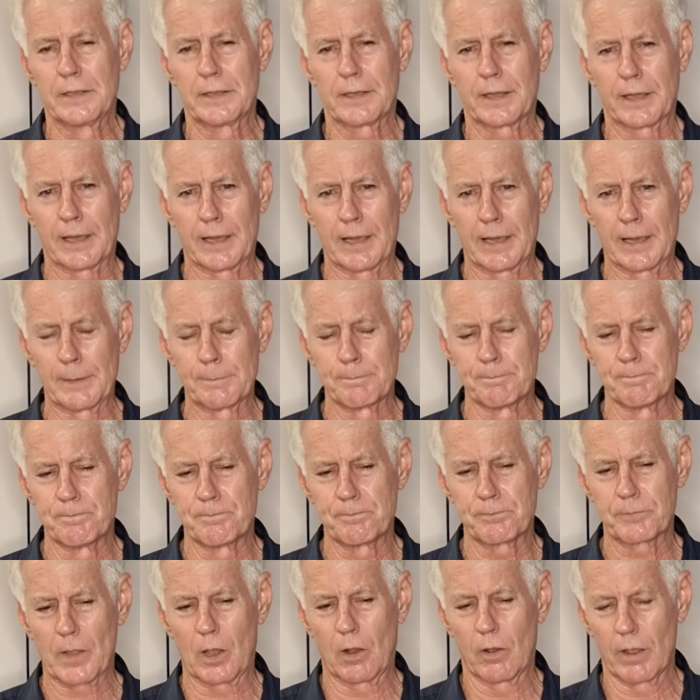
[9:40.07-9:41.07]

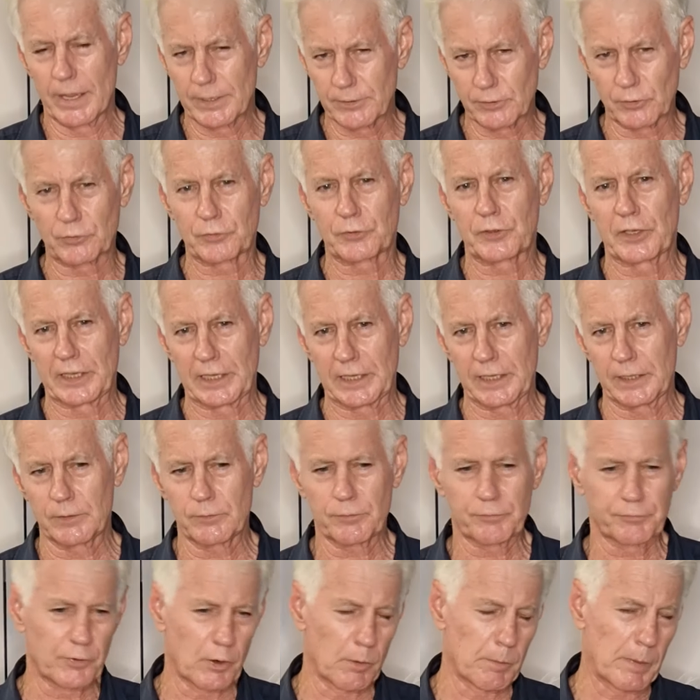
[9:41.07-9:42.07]
I
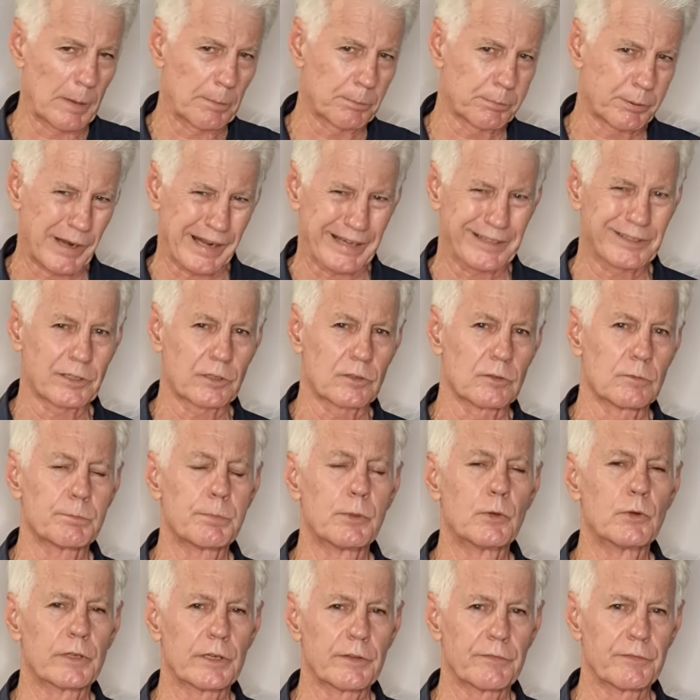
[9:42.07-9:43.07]
understand from a practical
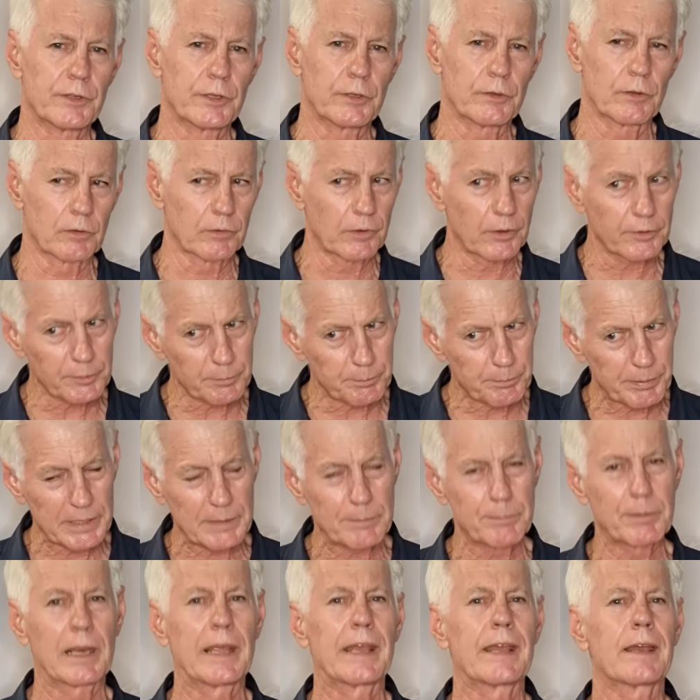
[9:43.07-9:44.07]
point of view, a lot of
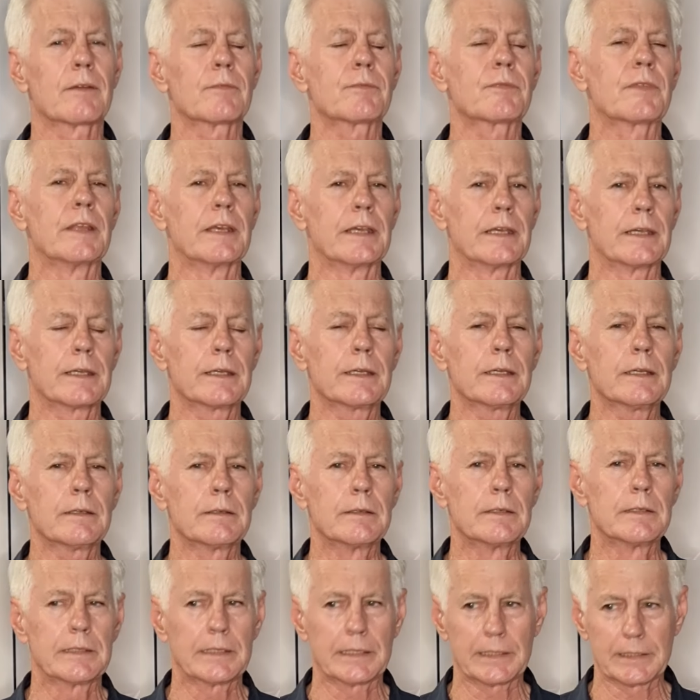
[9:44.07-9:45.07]
people out there
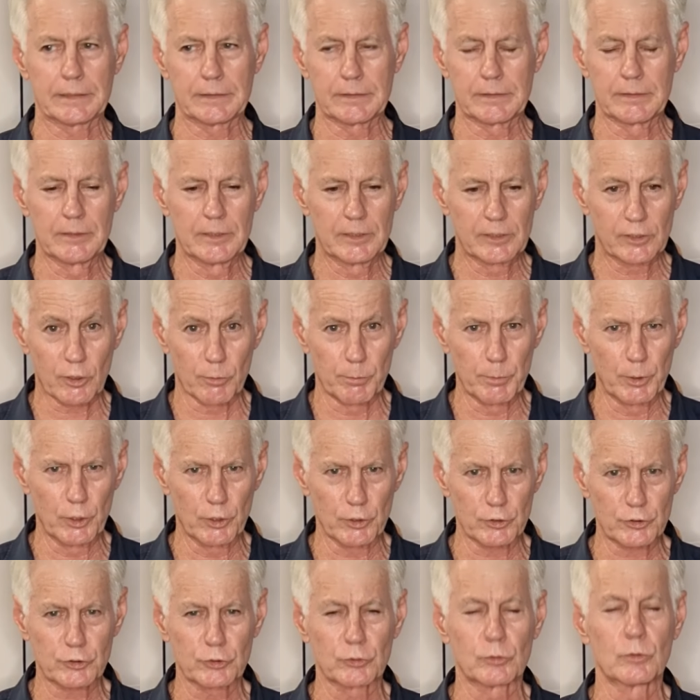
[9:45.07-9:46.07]
in
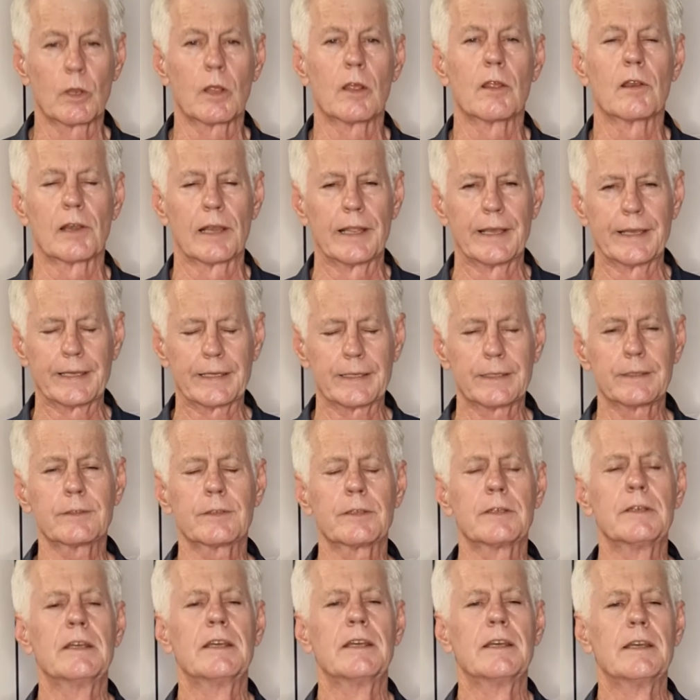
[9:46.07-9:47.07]
commercial
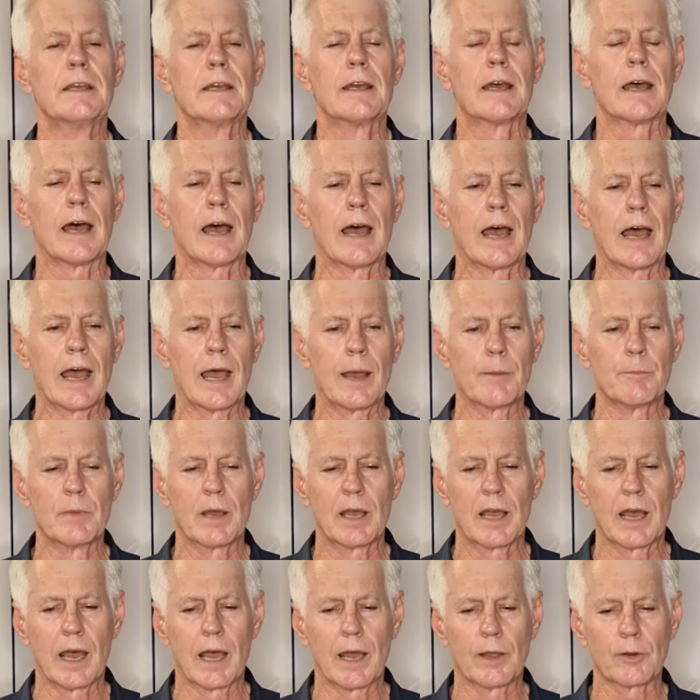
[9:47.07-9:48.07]
land
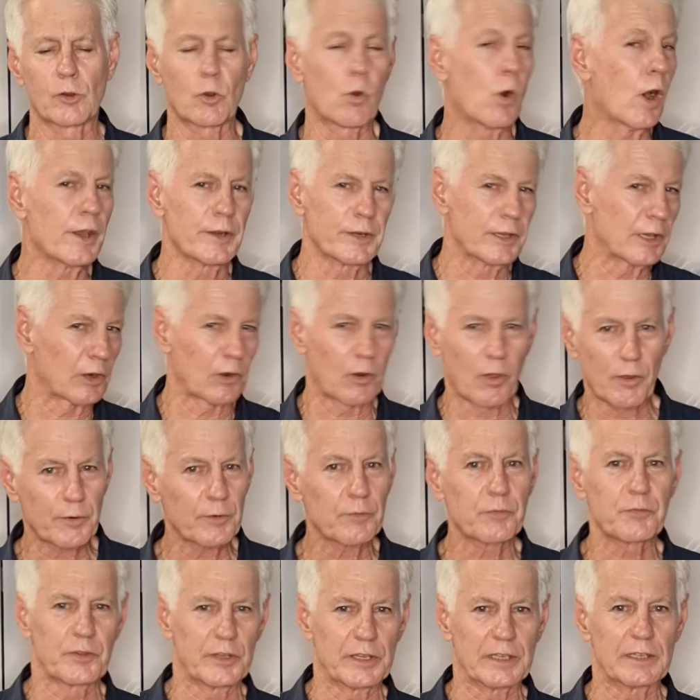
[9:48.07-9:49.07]
are quoting a lot
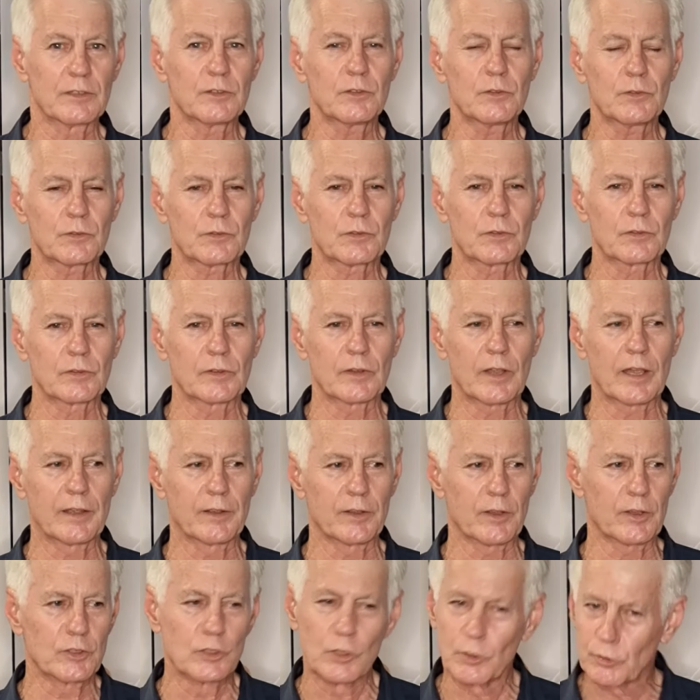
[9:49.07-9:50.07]
of things,
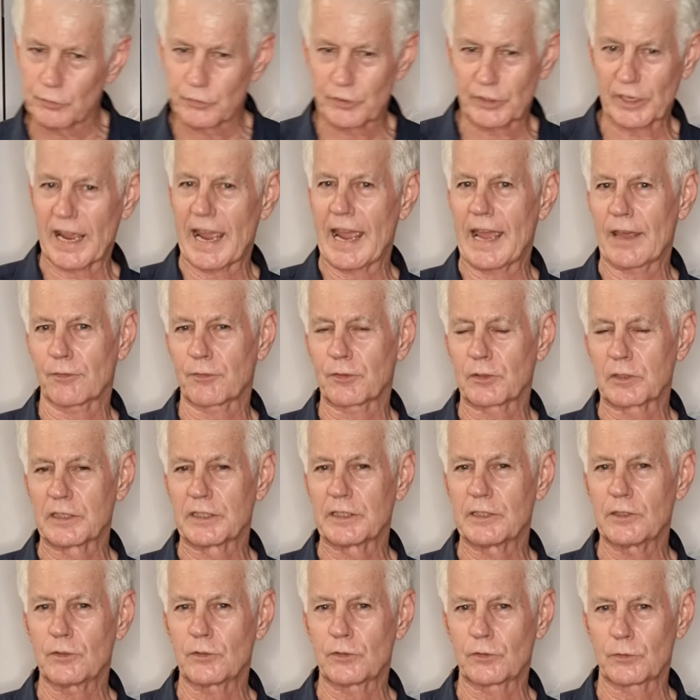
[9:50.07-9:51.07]
using
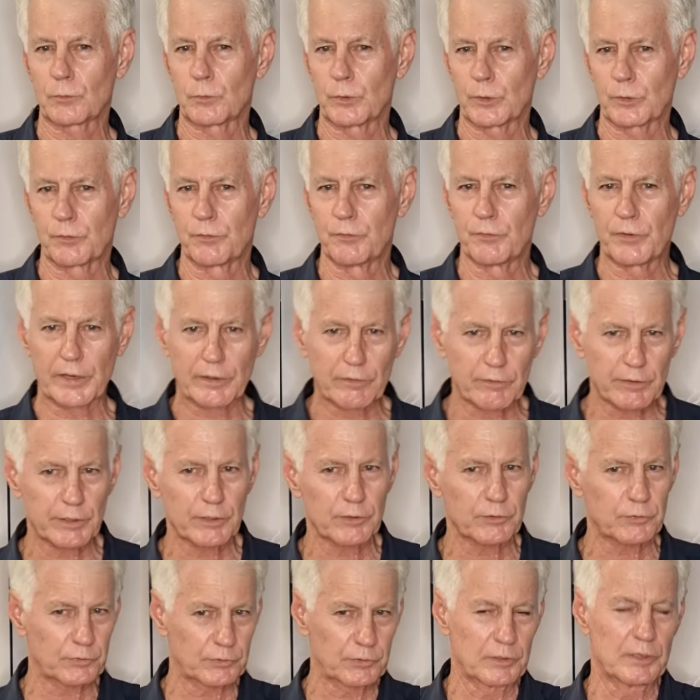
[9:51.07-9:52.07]
athletes with
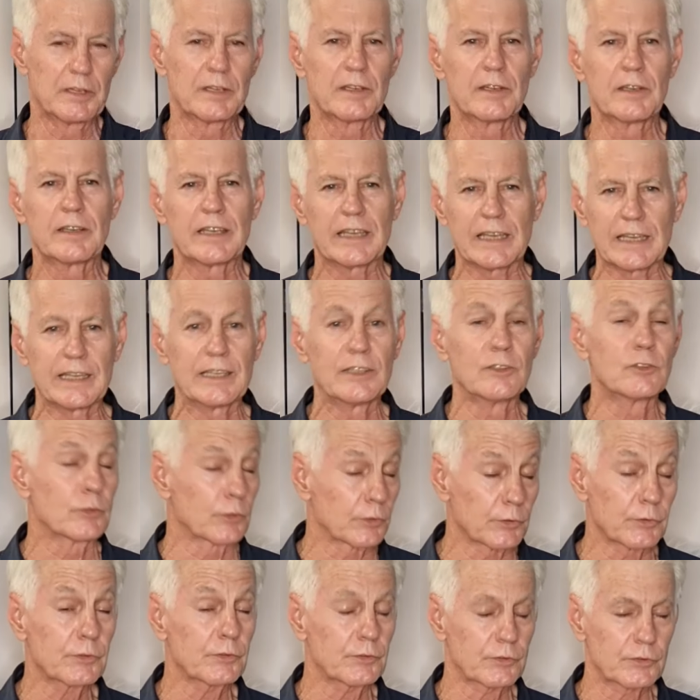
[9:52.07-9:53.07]
various
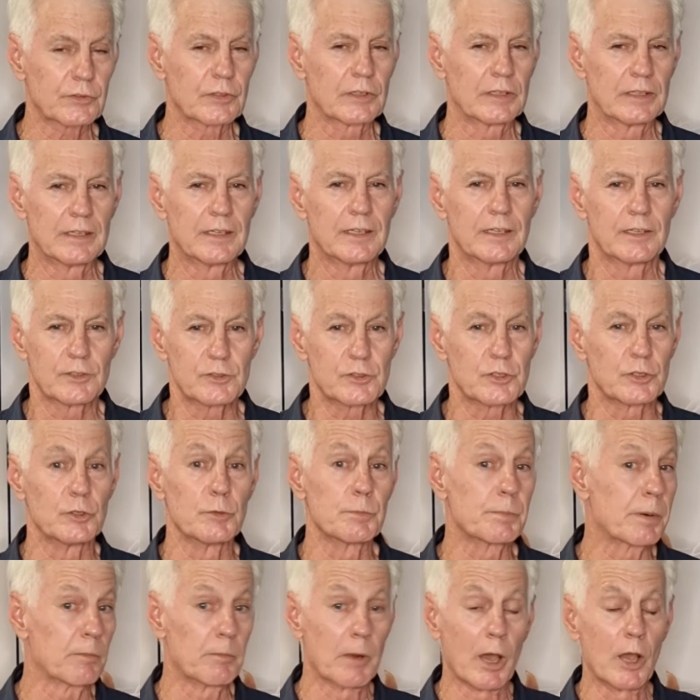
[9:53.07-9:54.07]
interests to
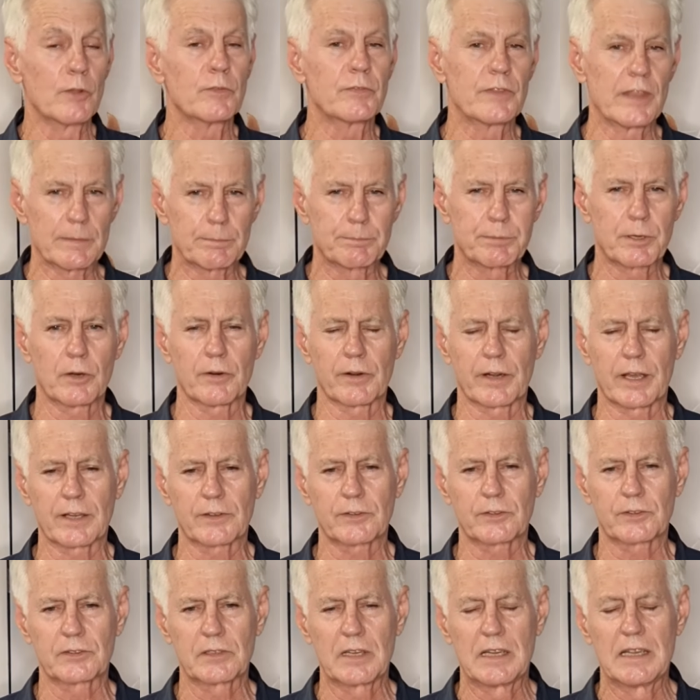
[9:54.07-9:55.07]
promote their
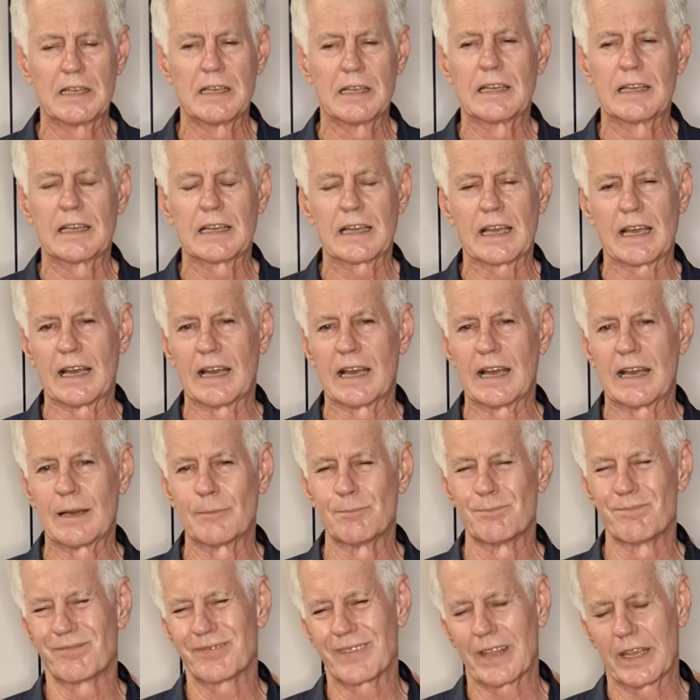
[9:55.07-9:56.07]
products,
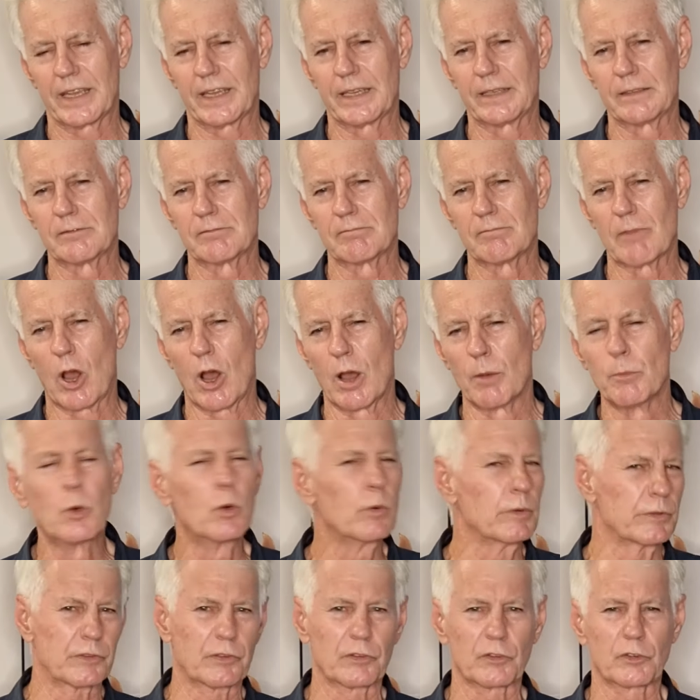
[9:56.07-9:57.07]
and I'm
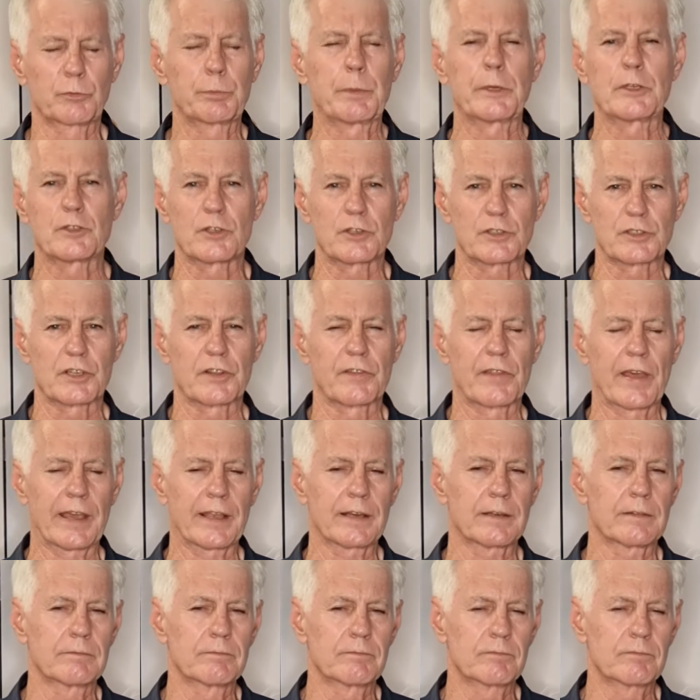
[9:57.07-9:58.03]
always suspicious of that.